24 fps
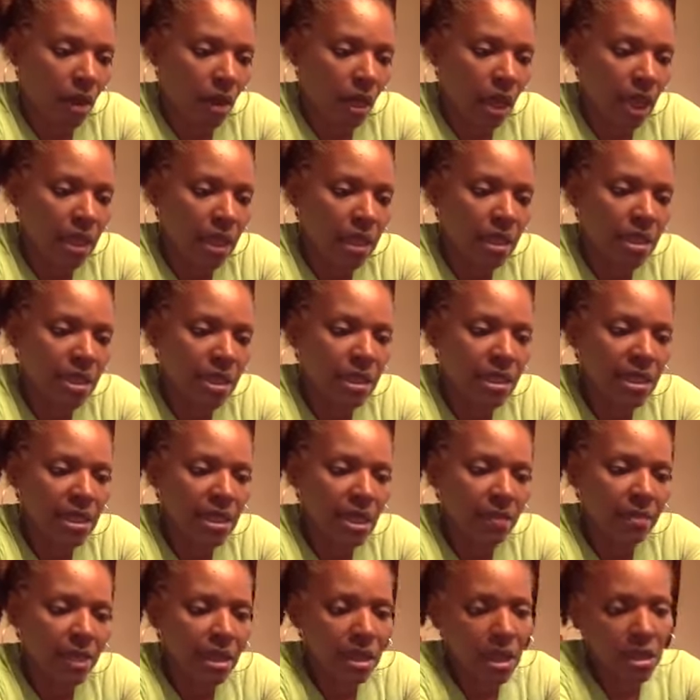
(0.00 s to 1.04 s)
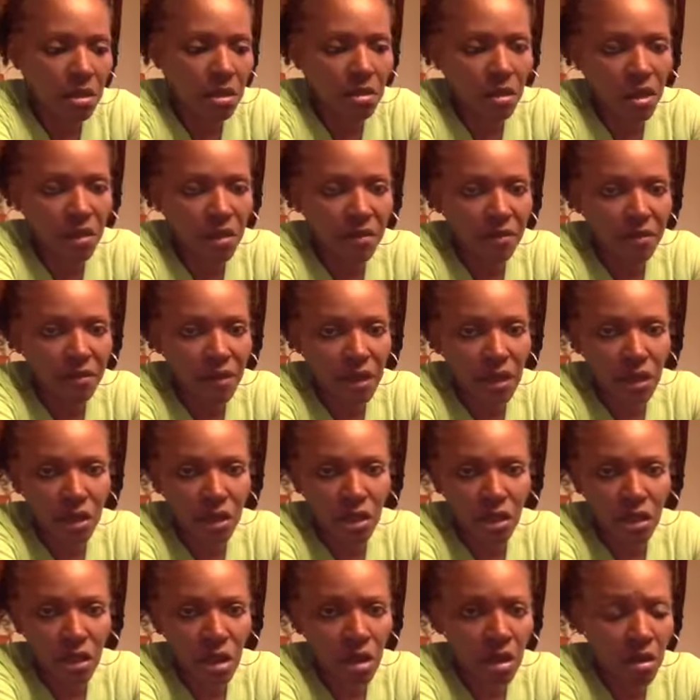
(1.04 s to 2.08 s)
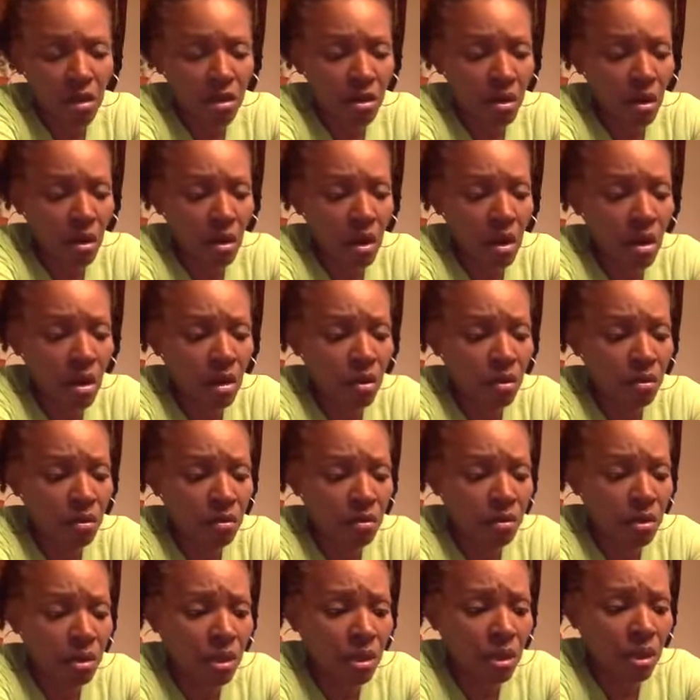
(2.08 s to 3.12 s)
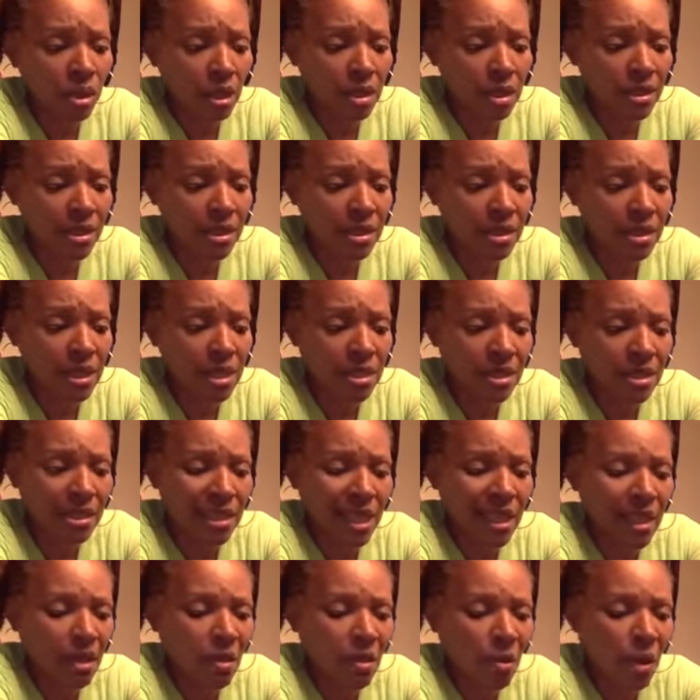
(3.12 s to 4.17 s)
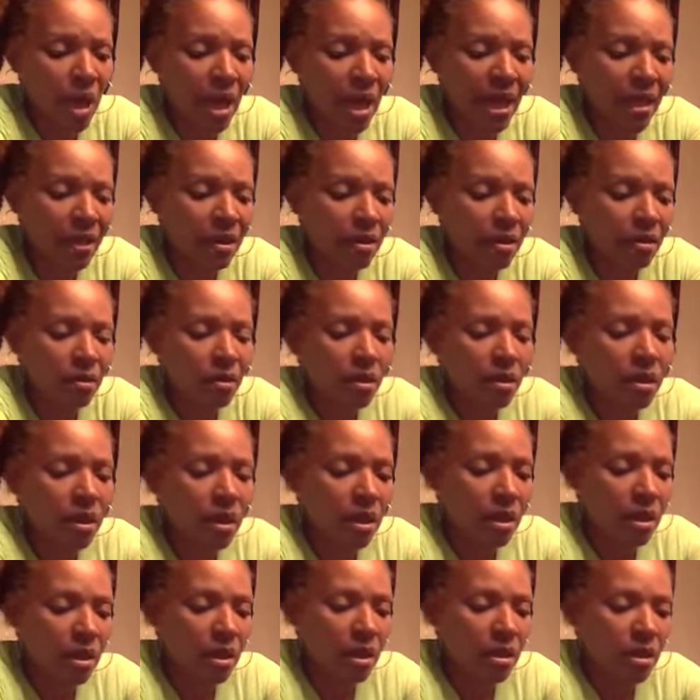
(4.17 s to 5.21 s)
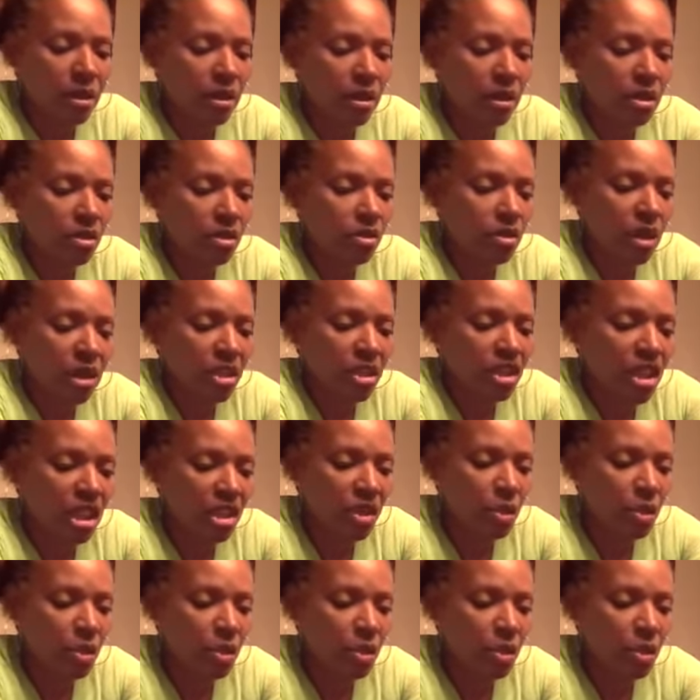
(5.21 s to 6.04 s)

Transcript: And this is something that you can finish on your own because it does take a while to stretch each